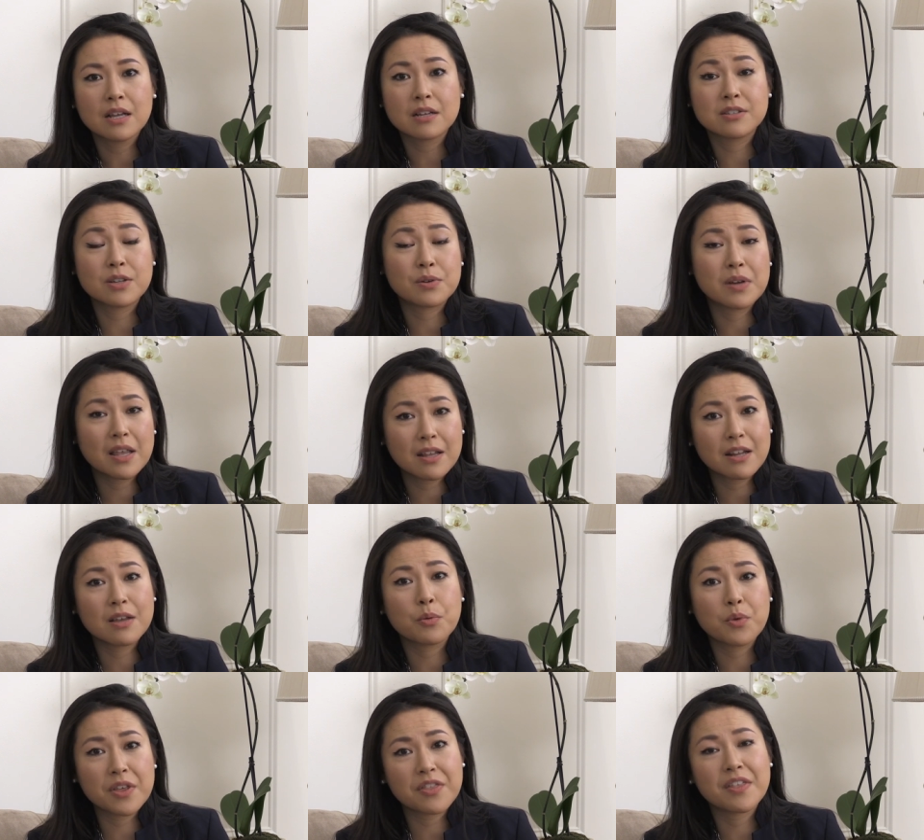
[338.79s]
because you're in
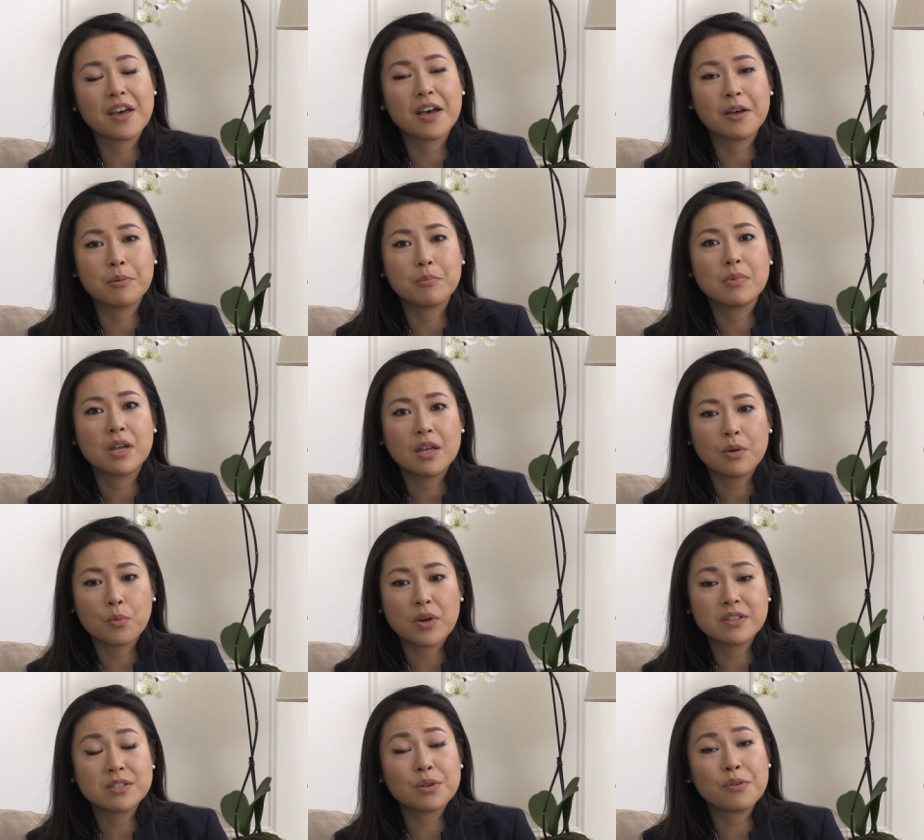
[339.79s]
it with them
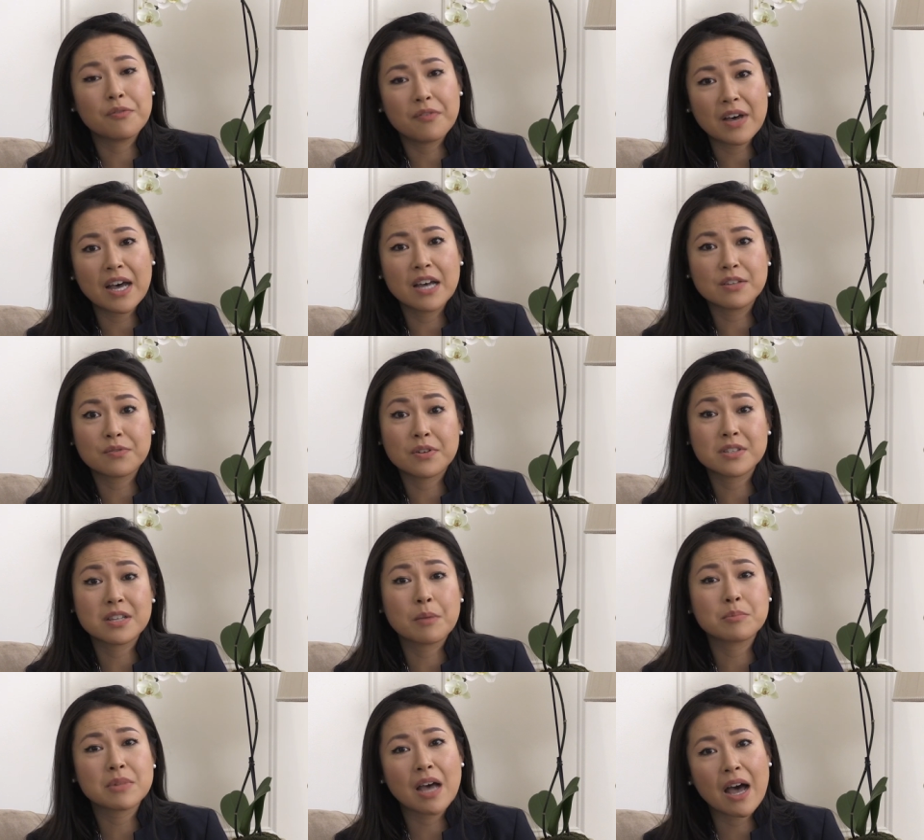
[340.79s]
once you invest for
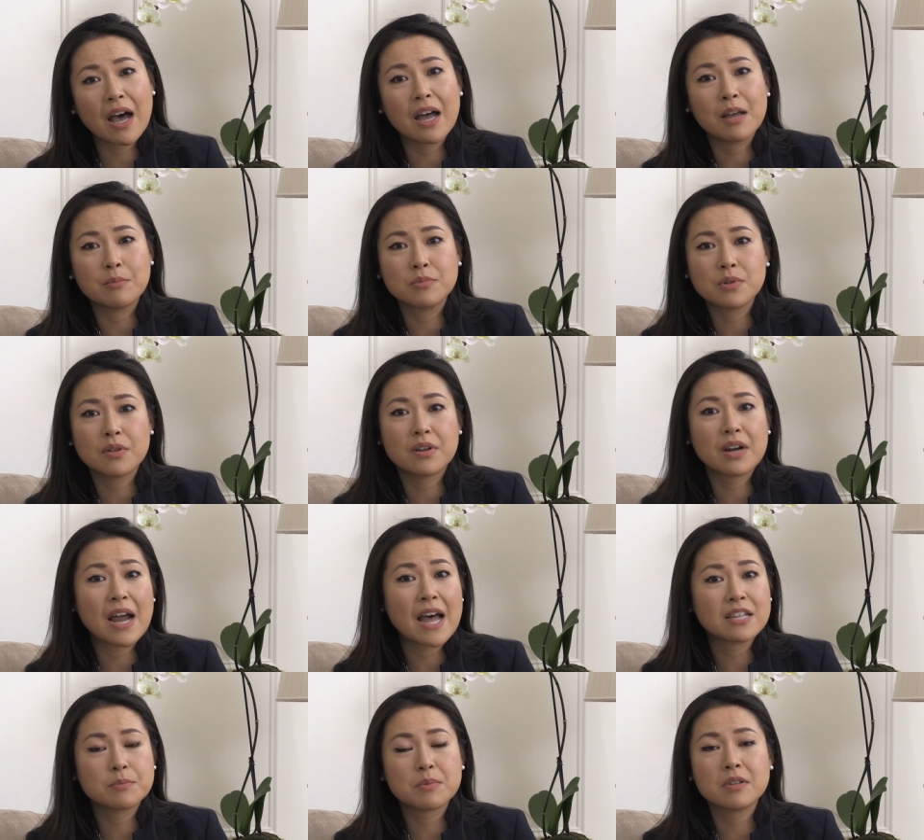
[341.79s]
some time, so there
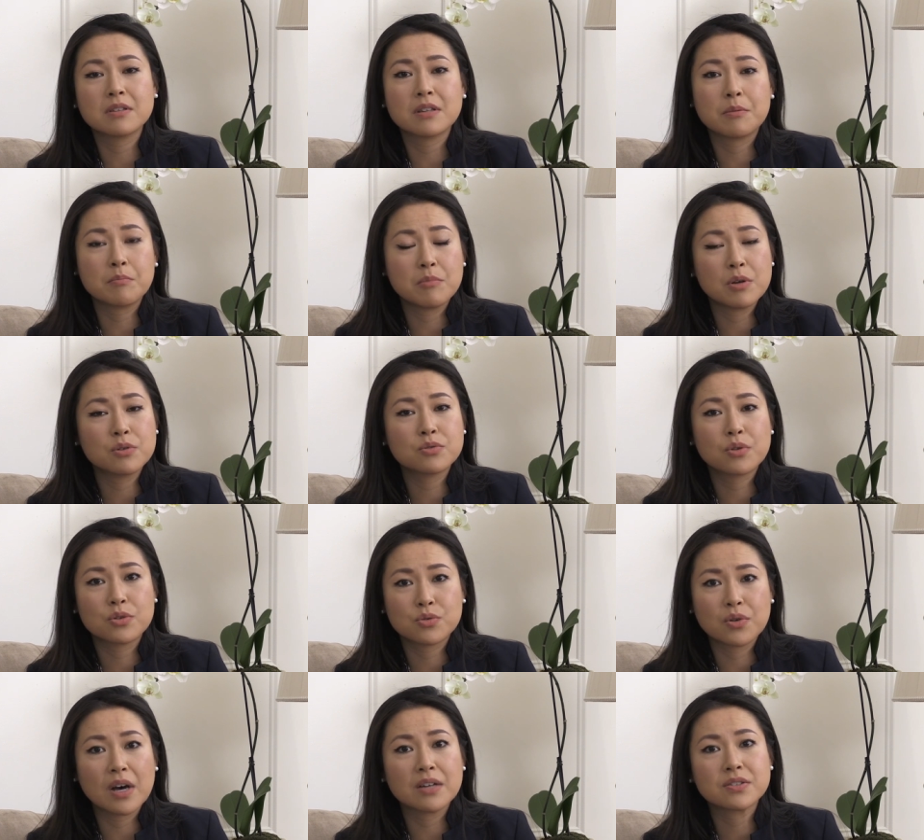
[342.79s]
has to be
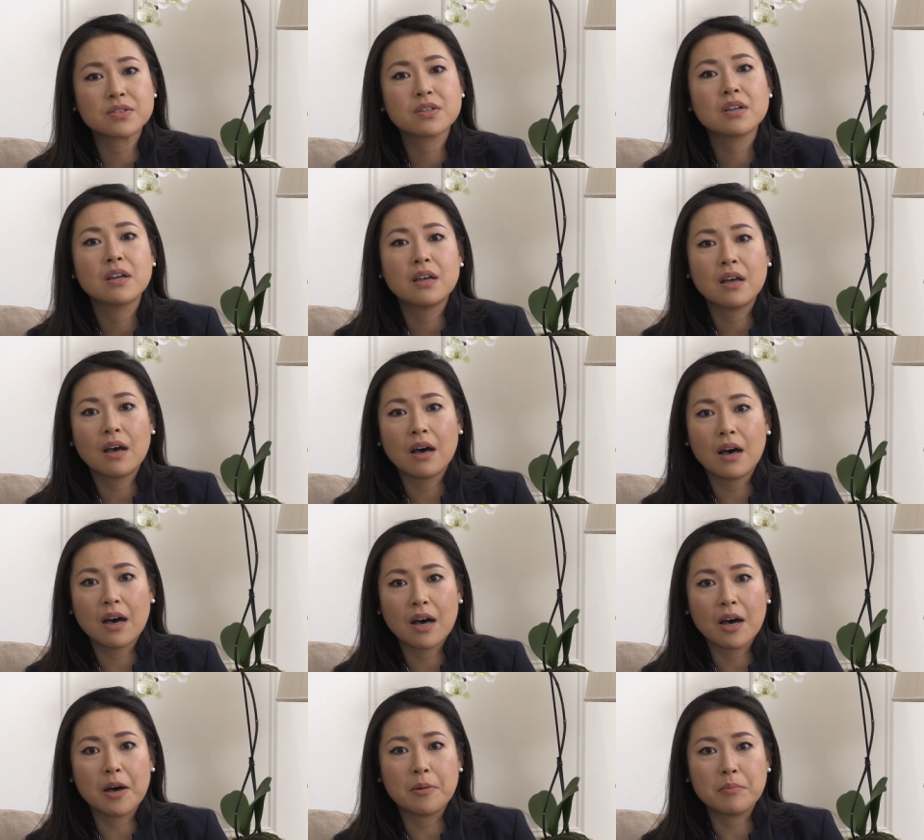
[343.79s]
mutual trust
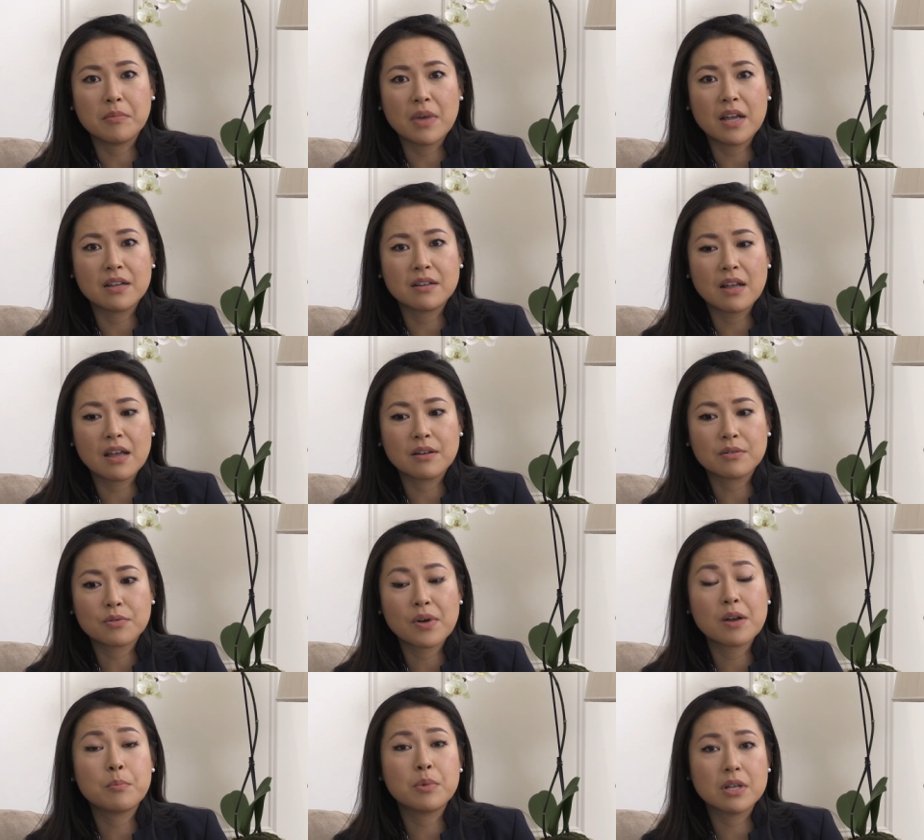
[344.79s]
and
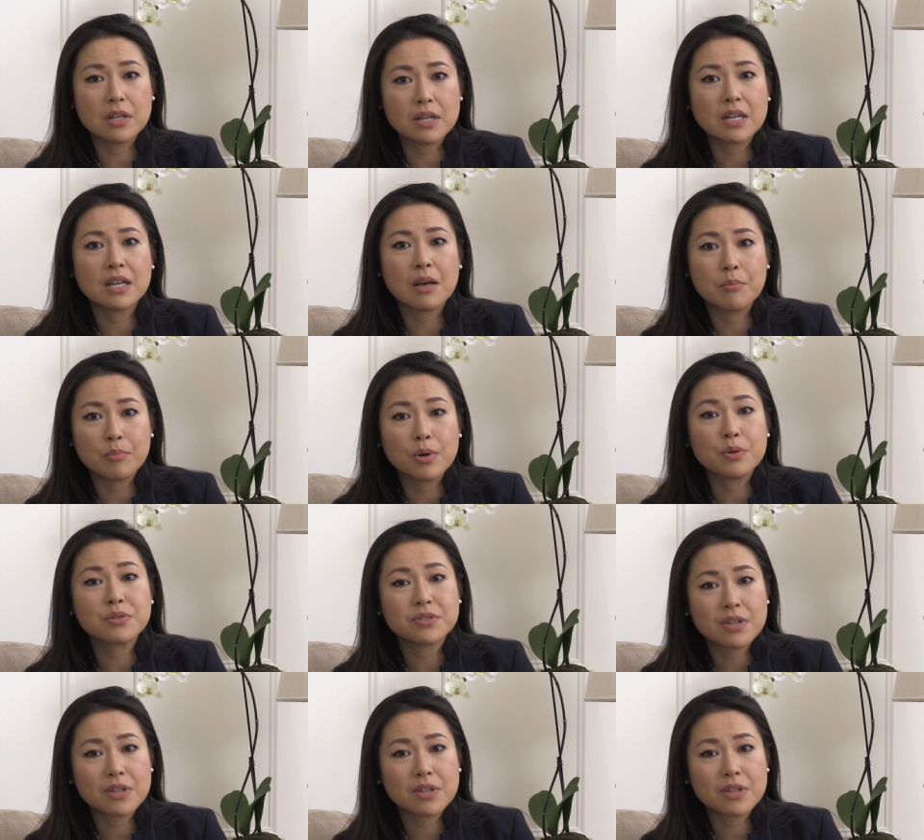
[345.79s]
credibility on both